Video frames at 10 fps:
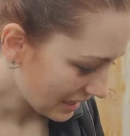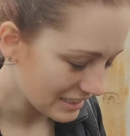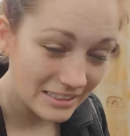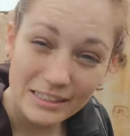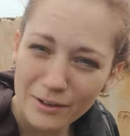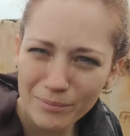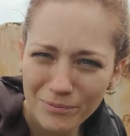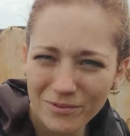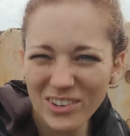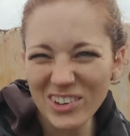I did some
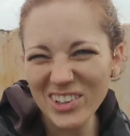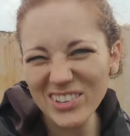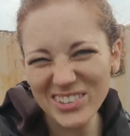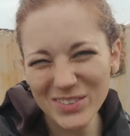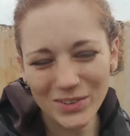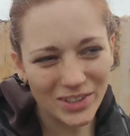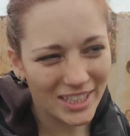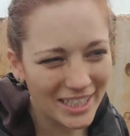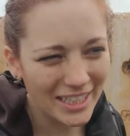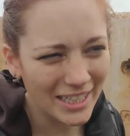photos for
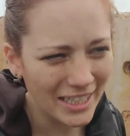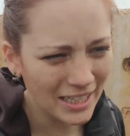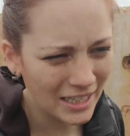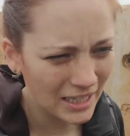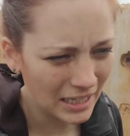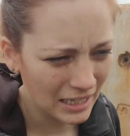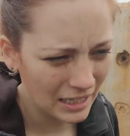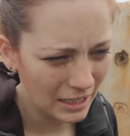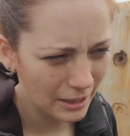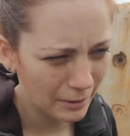it,
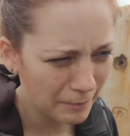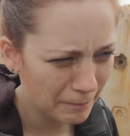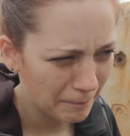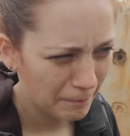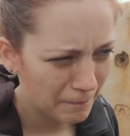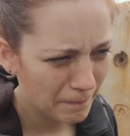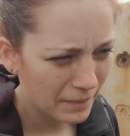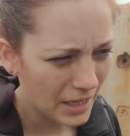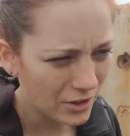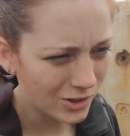
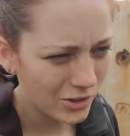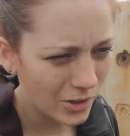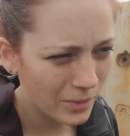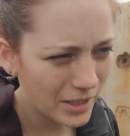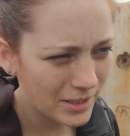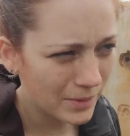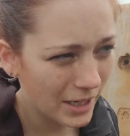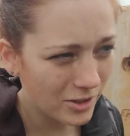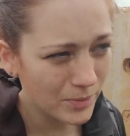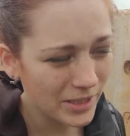and there's going to be some
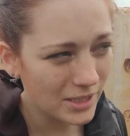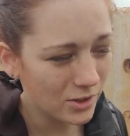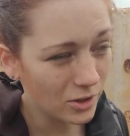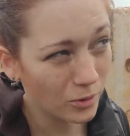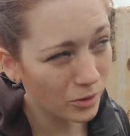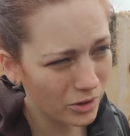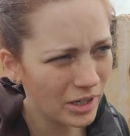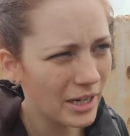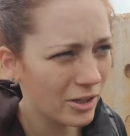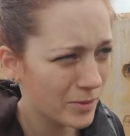announcements, or there were
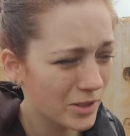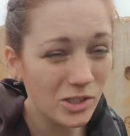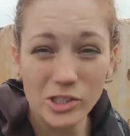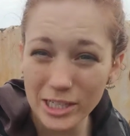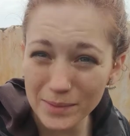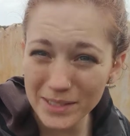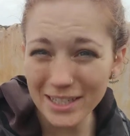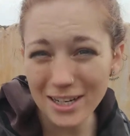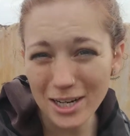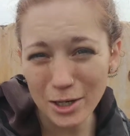announcements on
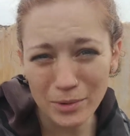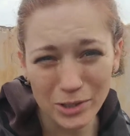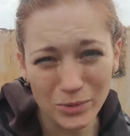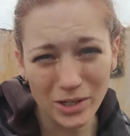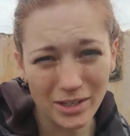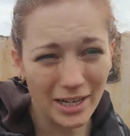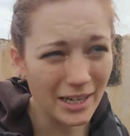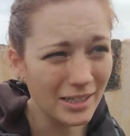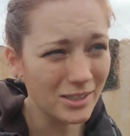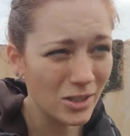jacobs.com, as well
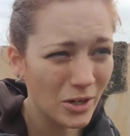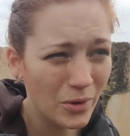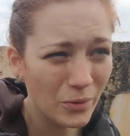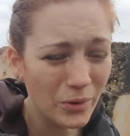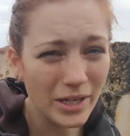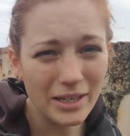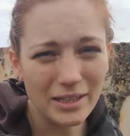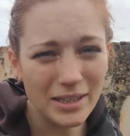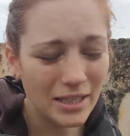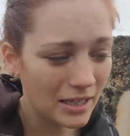as with